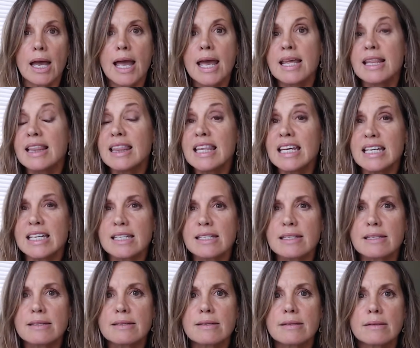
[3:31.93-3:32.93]
a
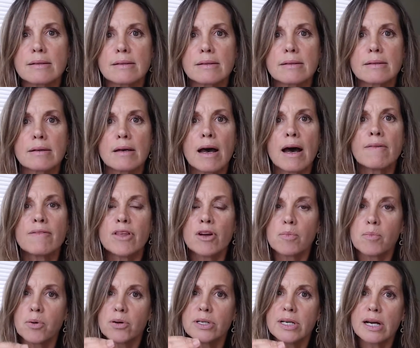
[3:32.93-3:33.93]
list of their
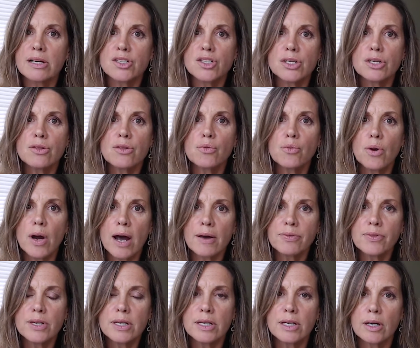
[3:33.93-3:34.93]
production
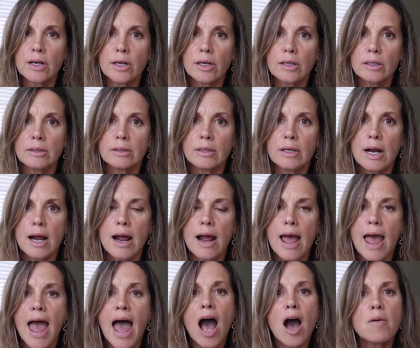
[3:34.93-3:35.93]
throughout the year,
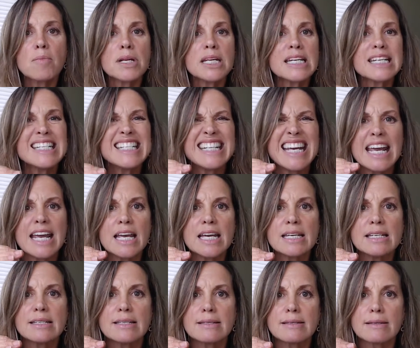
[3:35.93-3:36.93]
how many
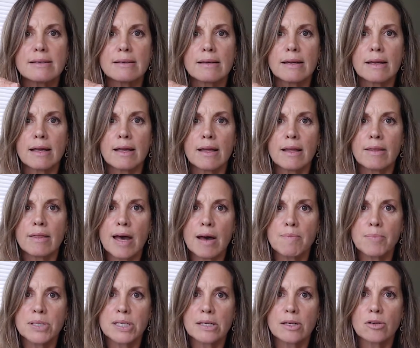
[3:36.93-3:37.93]
days
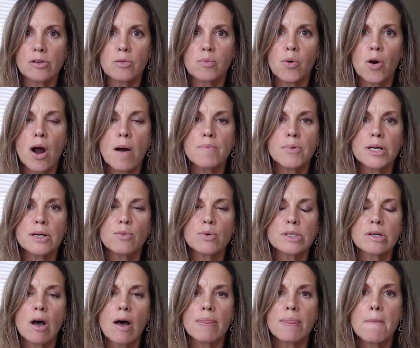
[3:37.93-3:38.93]
that particular property
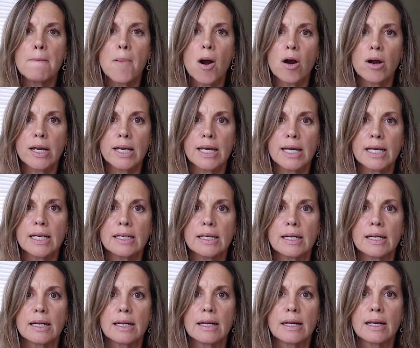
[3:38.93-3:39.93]
was on the market,
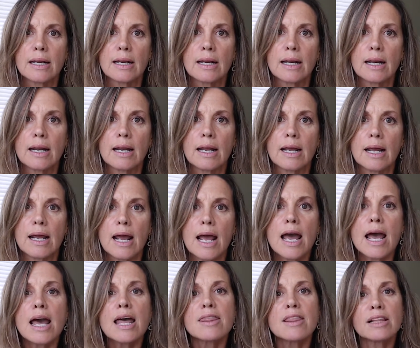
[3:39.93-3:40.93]

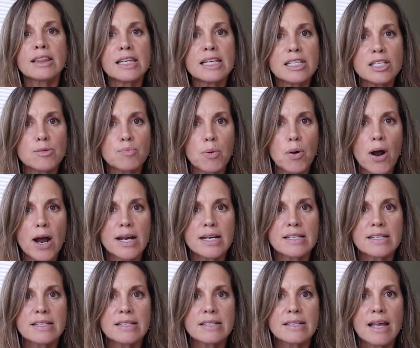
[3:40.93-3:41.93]
the list
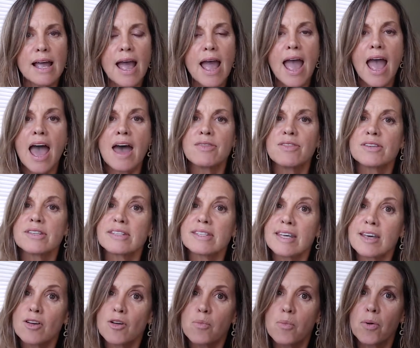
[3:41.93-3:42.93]
price, and the
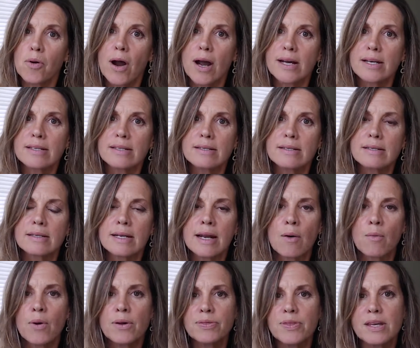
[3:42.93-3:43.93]
sale price.
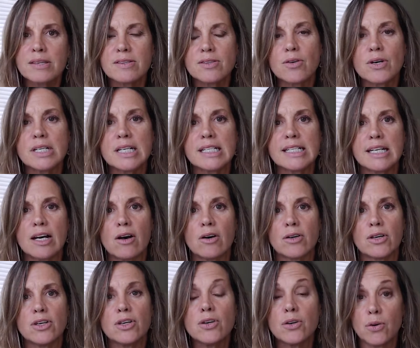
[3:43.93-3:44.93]
Now, what that's going to tell
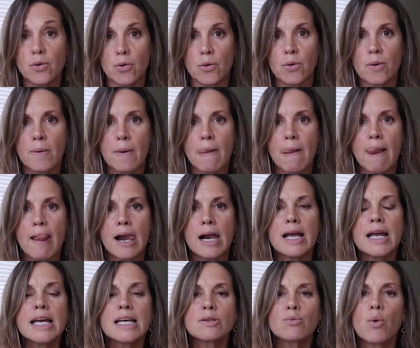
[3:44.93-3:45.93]
you
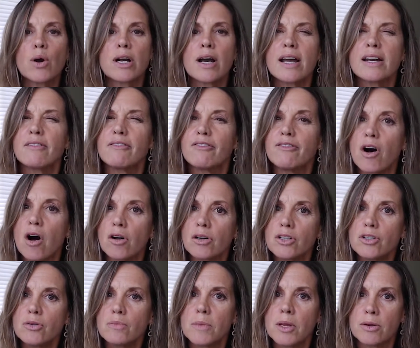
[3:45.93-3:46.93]
is what kind of
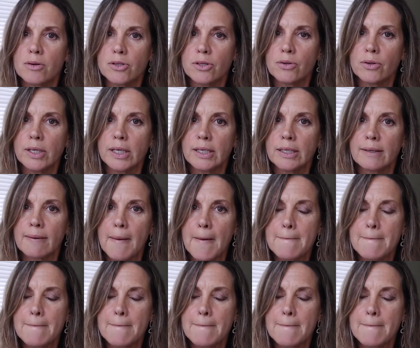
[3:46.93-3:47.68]
volume they're doing.